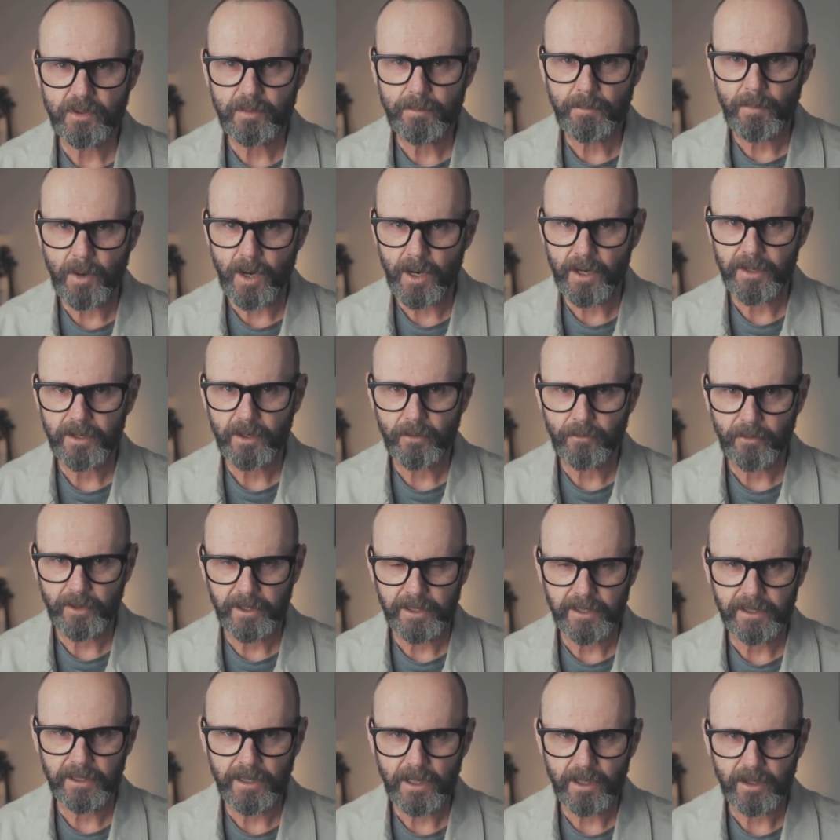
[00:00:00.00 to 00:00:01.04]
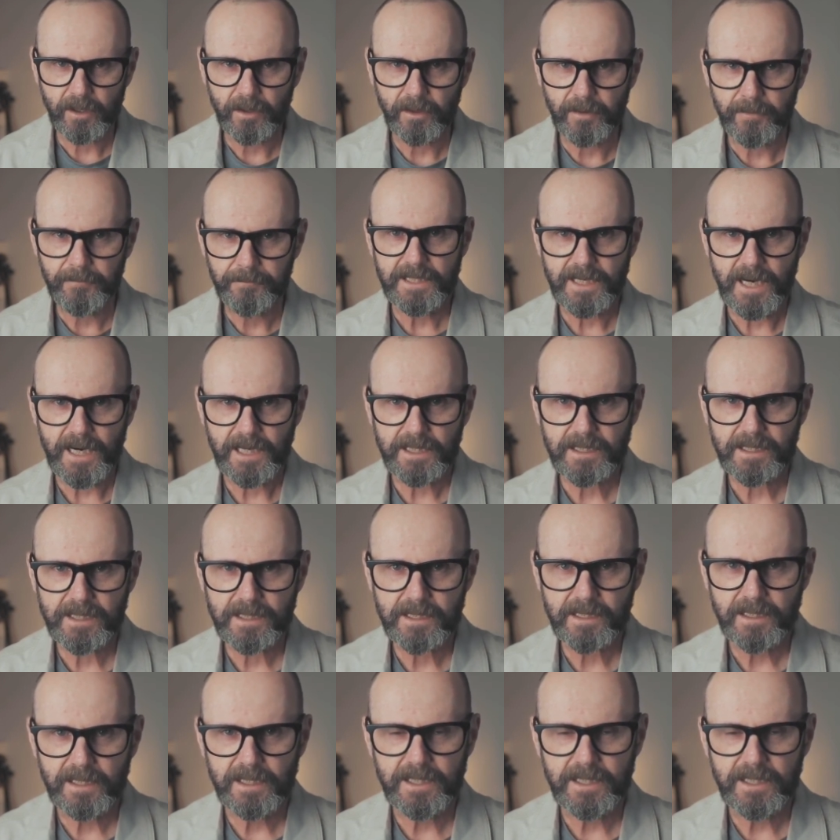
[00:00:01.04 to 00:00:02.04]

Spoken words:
you might already know. Das